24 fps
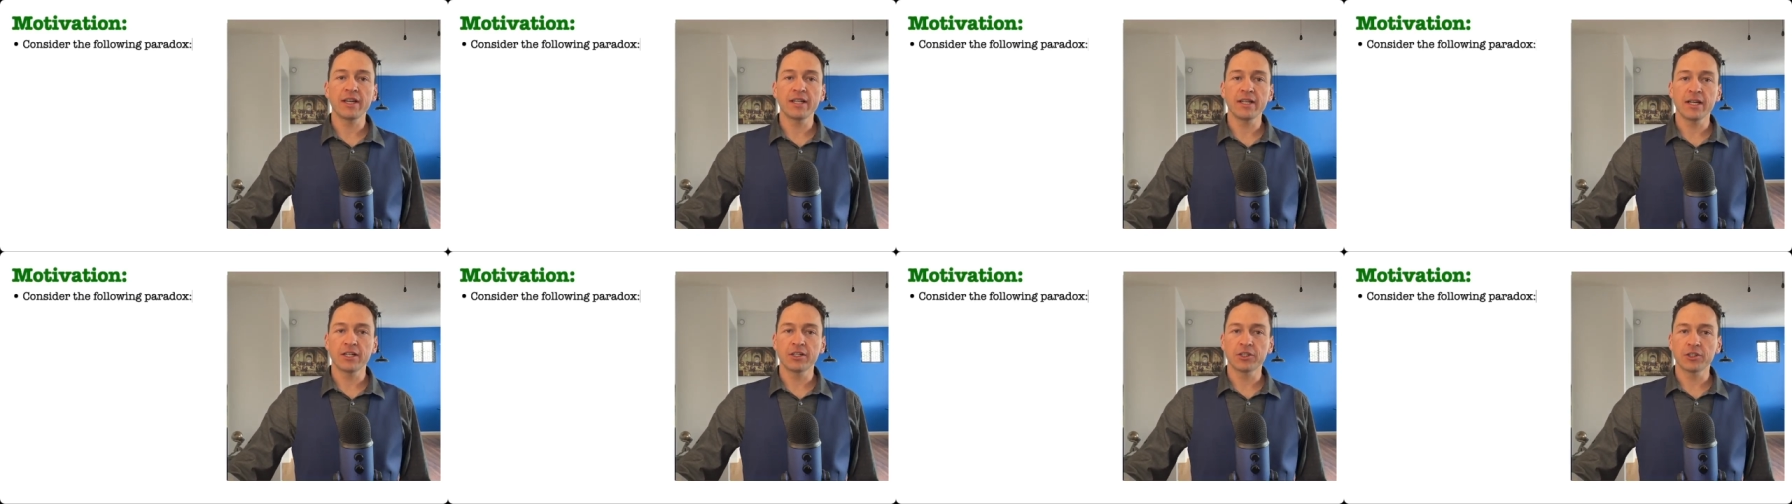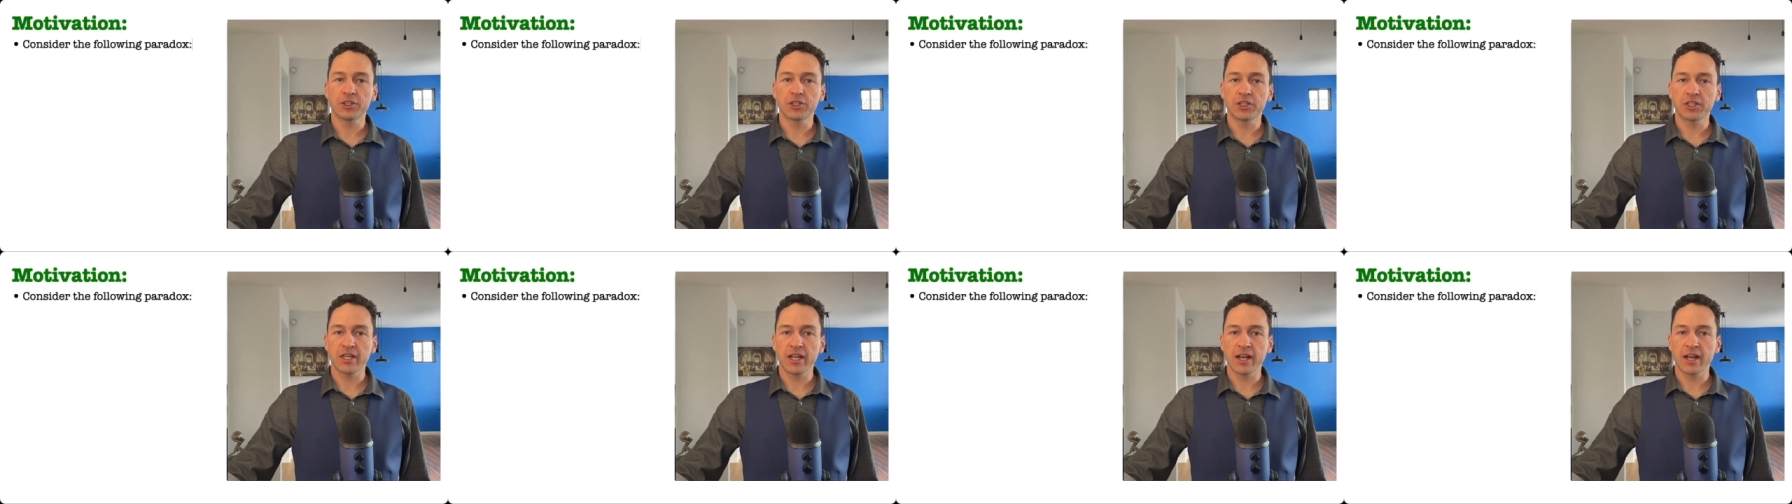to
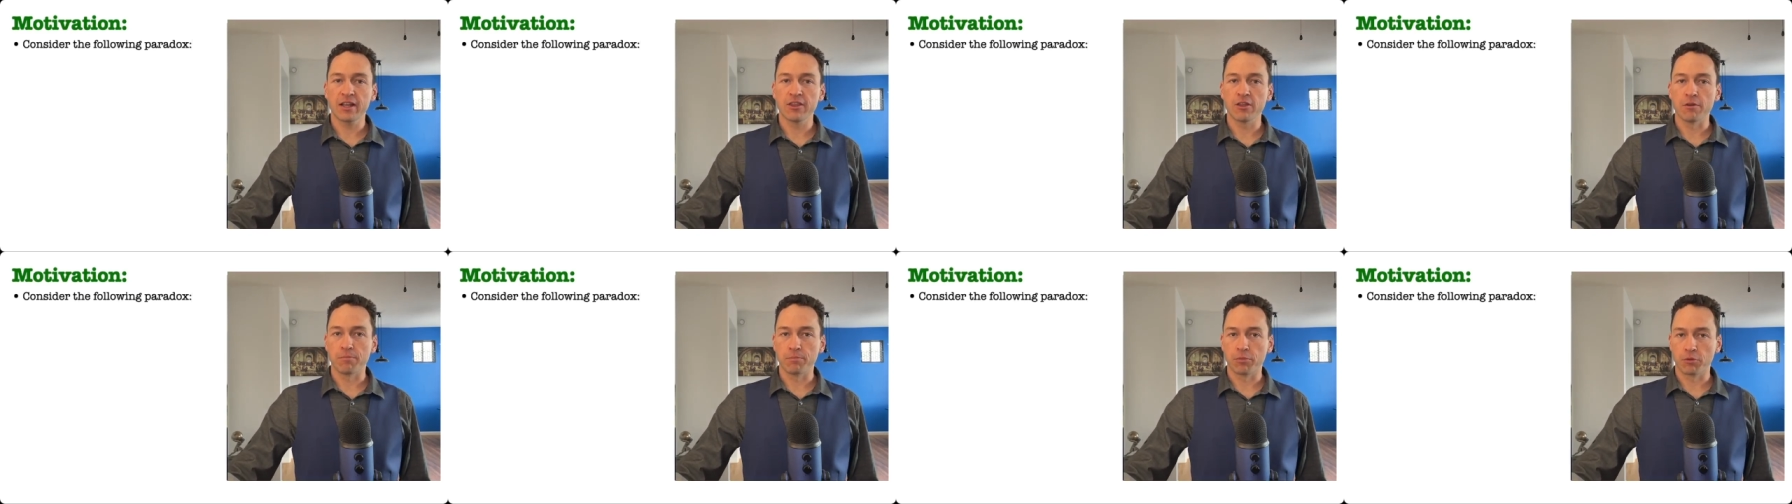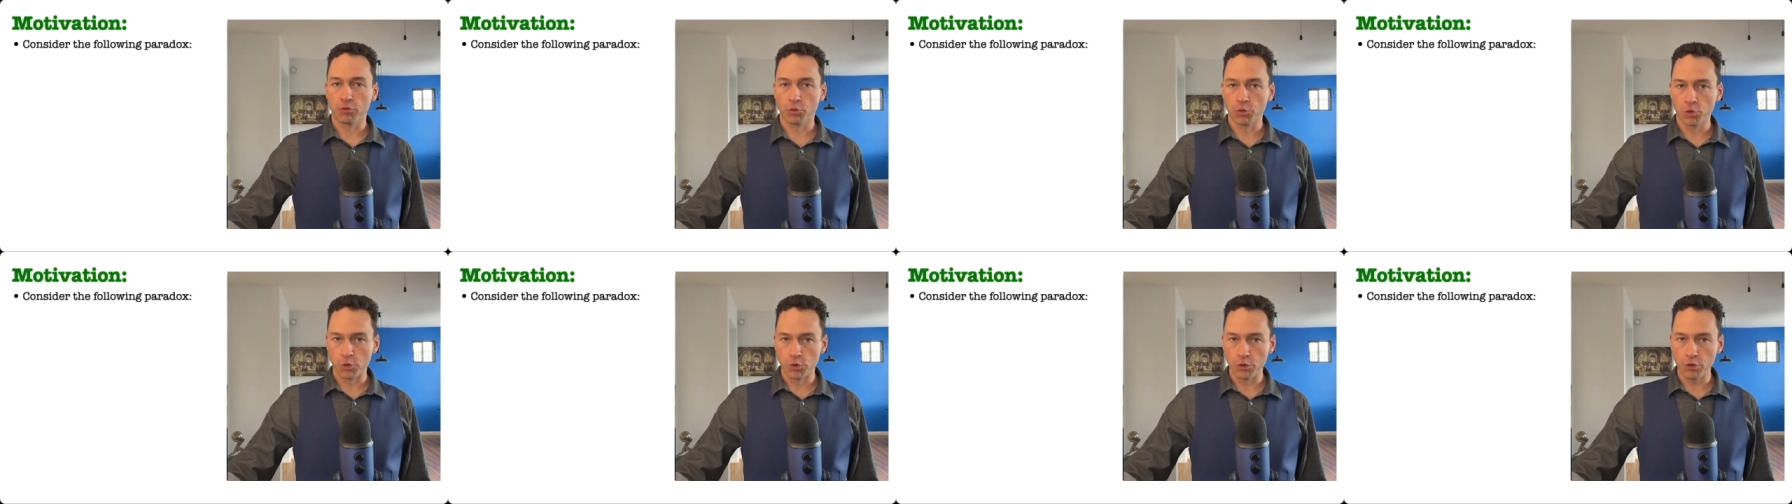understand the
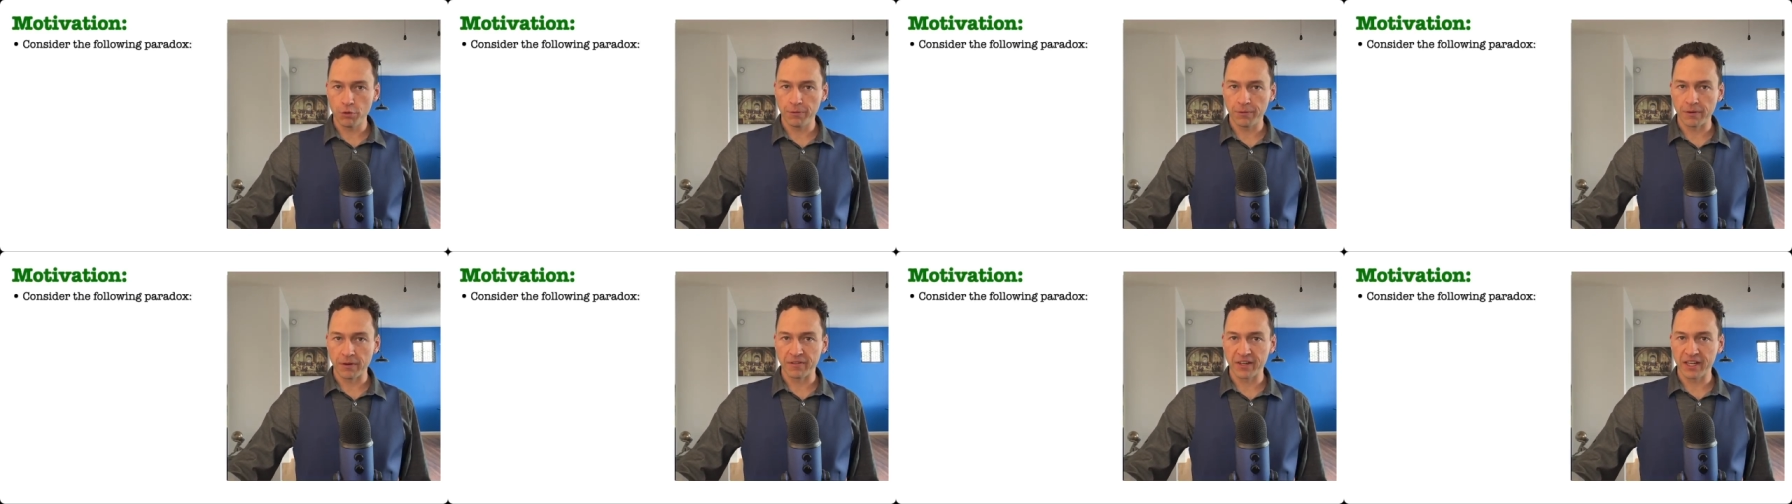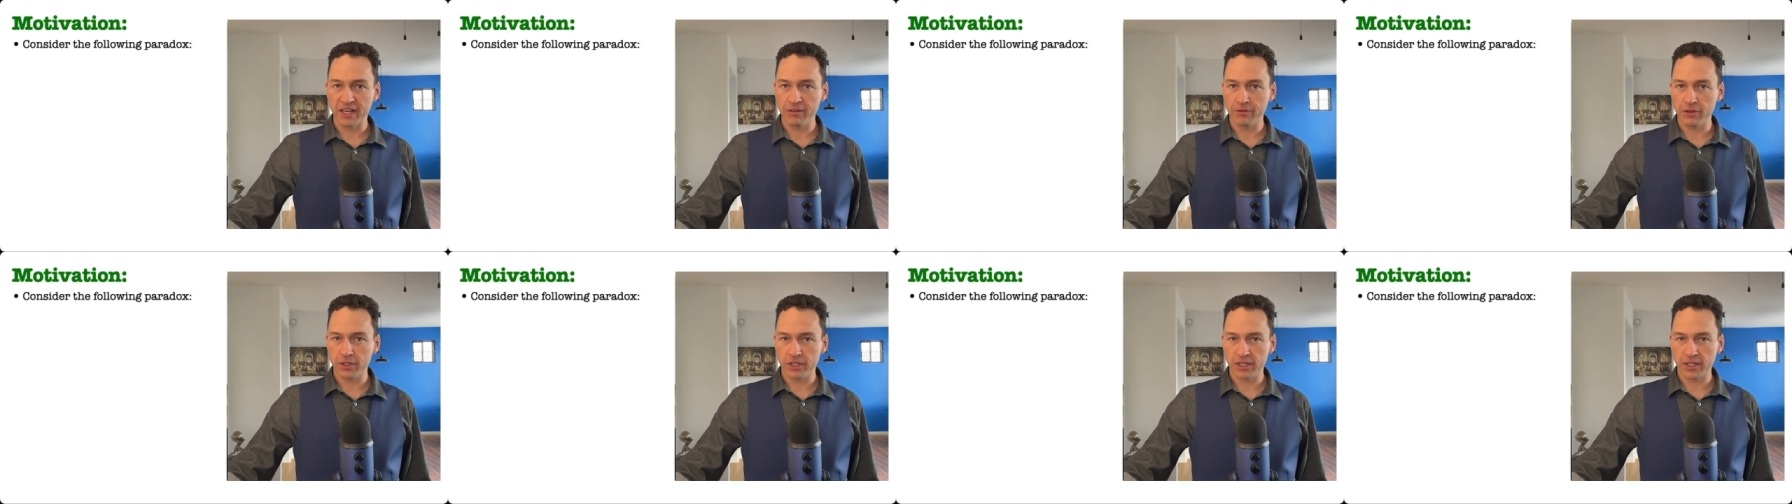proof of a
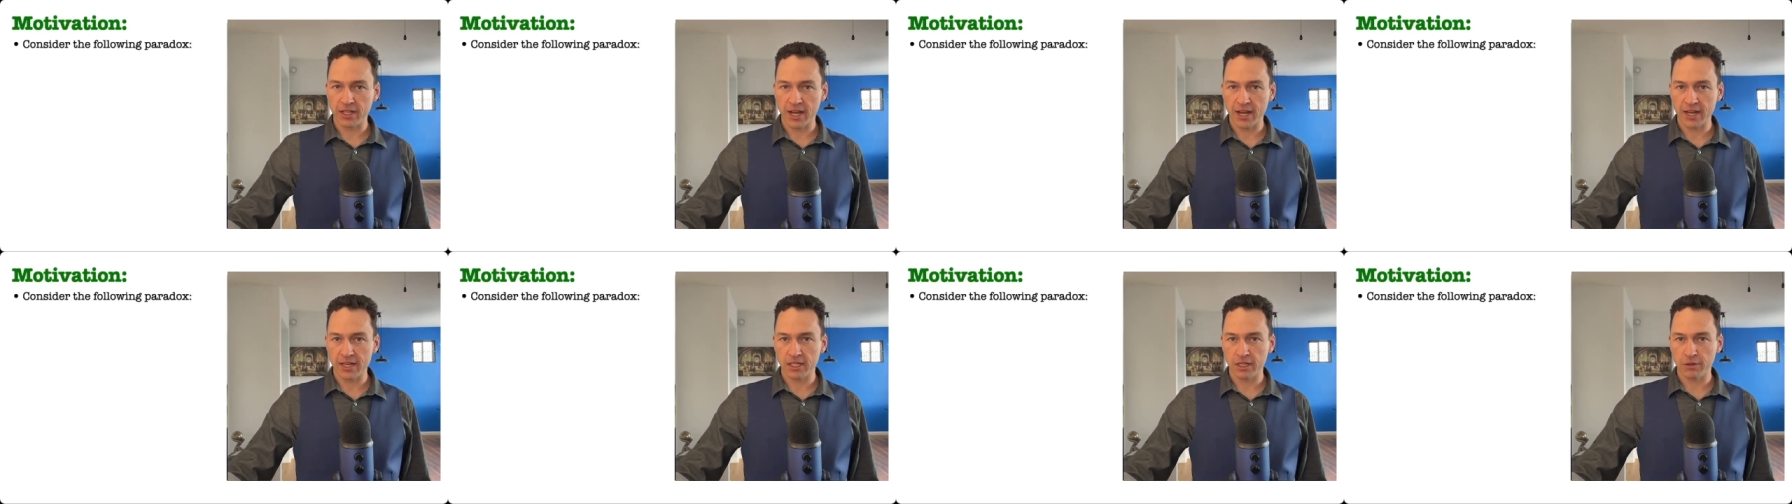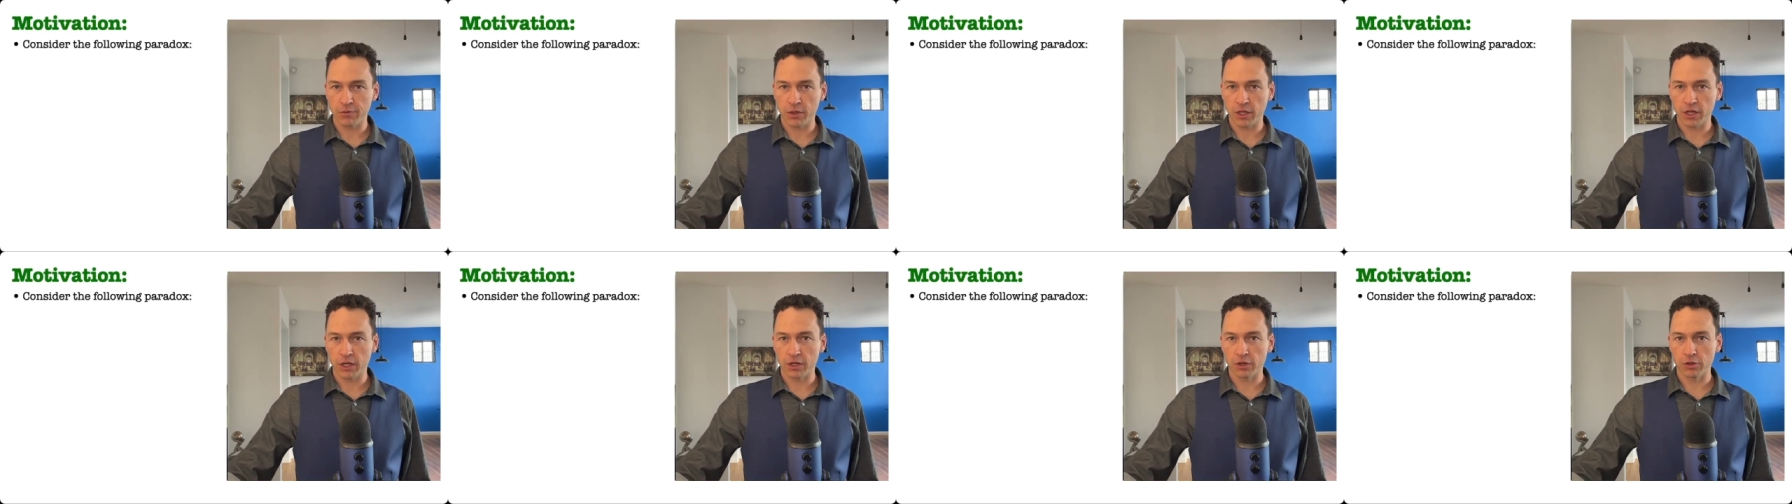given scientific
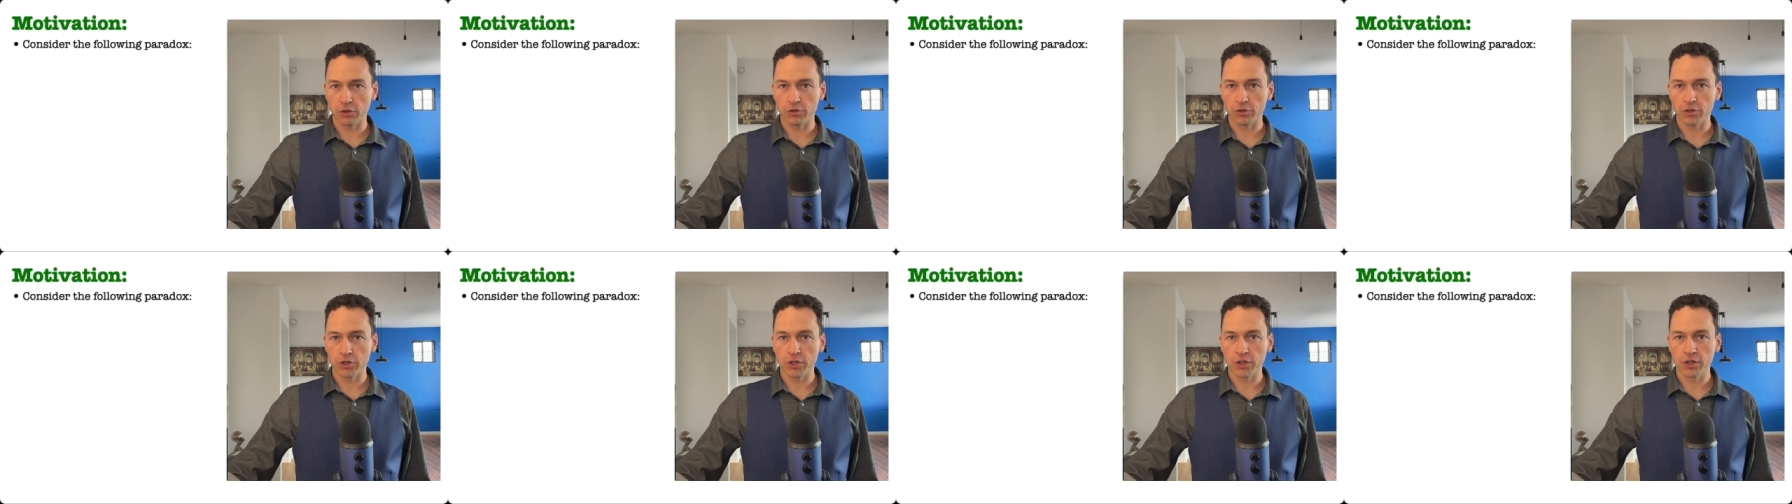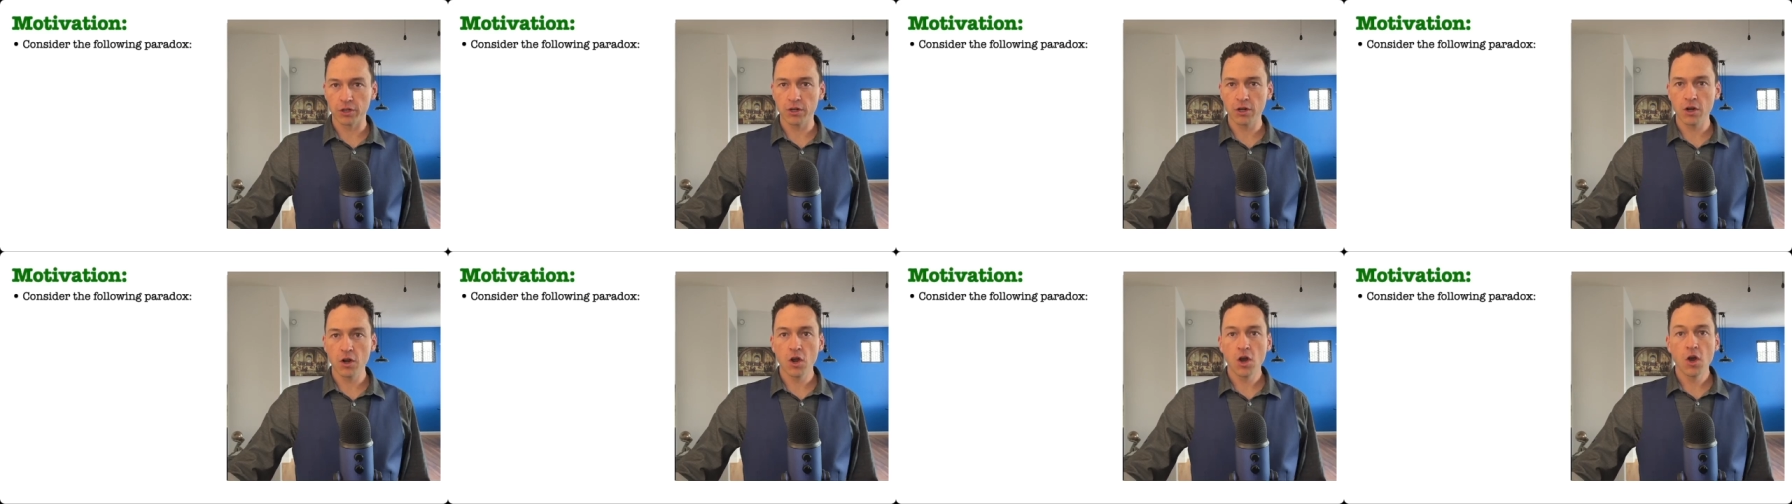
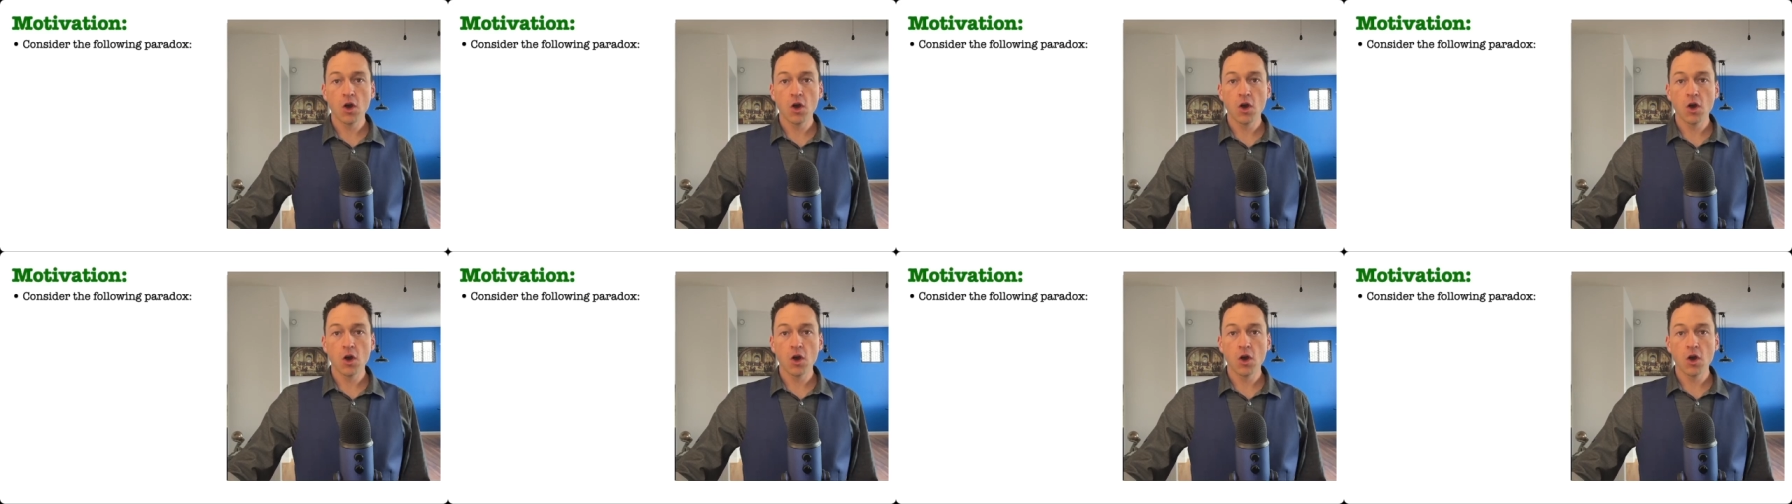conclusion,